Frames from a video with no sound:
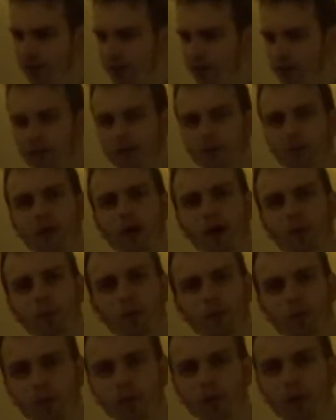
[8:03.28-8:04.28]
I don't know what, I
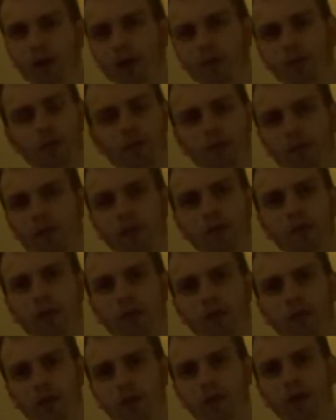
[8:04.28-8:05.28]
bought rice and I was like, you
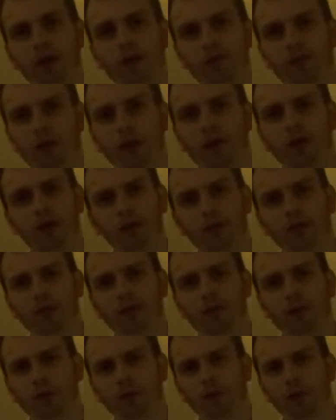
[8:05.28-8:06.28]
know what, I'm going to have curry
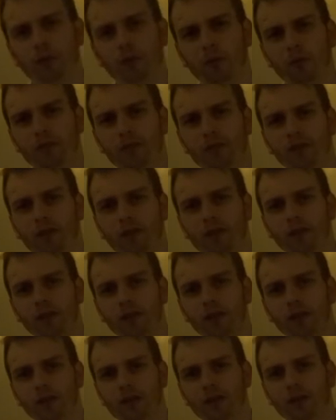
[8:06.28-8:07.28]
inside rolls.
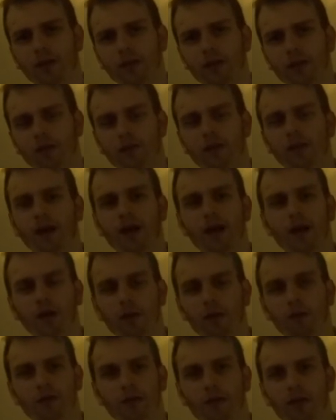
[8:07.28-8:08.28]
What the
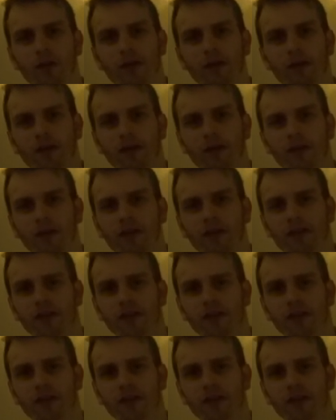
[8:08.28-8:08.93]
hell was I thinking?